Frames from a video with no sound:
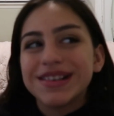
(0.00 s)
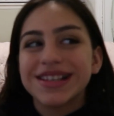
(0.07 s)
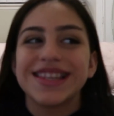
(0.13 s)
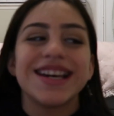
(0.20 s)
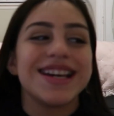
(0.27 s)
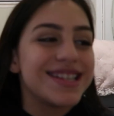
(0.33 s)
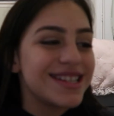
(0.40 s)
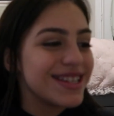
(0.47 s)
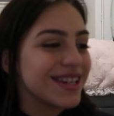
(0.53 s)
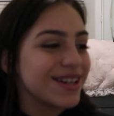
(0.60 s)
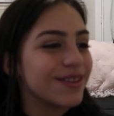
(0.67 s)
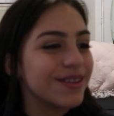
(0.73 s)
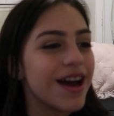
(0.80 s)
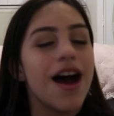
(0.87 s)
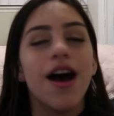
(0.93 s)
birthday,
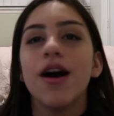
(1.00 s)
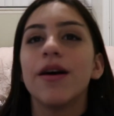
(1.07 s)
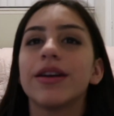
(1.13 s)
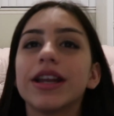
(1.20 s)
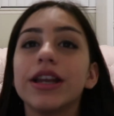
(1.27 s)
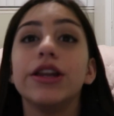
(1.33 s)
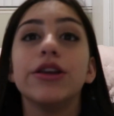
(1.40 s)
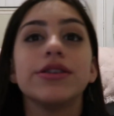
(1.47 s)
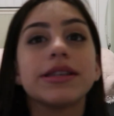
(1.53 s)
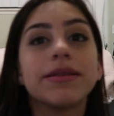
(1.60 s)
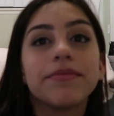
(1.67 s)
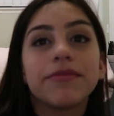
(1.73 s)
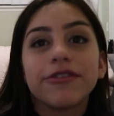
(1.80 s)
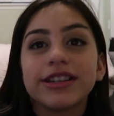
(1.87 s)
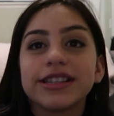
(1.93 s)
so we're gonna do
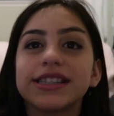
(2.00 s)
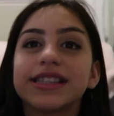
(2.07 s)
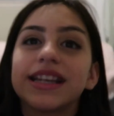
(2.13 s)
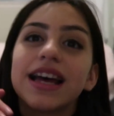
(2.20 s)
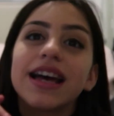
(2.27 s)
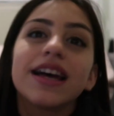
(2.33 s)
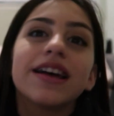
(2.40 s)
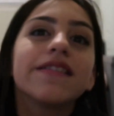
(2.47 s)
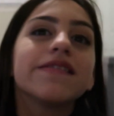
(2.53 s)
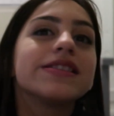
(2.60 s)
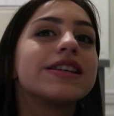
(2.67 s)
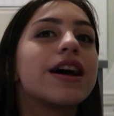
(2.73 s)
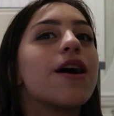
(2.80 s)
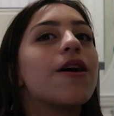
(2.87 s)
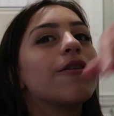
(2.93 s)
some fun stuff.
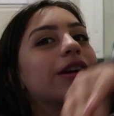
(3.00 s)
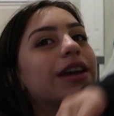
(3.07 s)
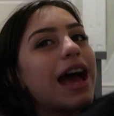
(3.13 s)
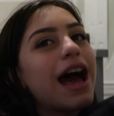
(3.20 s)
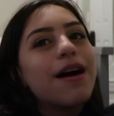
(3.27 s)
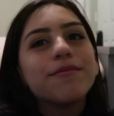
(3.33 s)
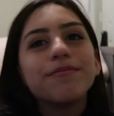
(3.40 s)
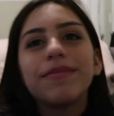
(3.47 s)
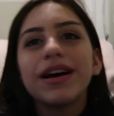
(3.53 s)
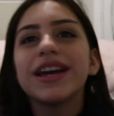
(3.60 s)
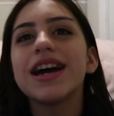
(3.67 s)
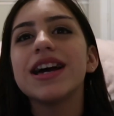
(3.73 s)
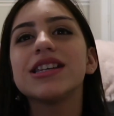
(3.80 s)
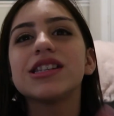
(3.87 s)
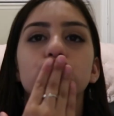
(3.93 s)
So yeah,
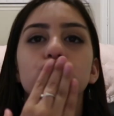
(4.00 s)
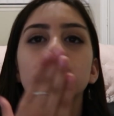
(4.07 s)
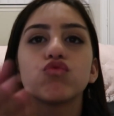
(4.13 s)
bye guys.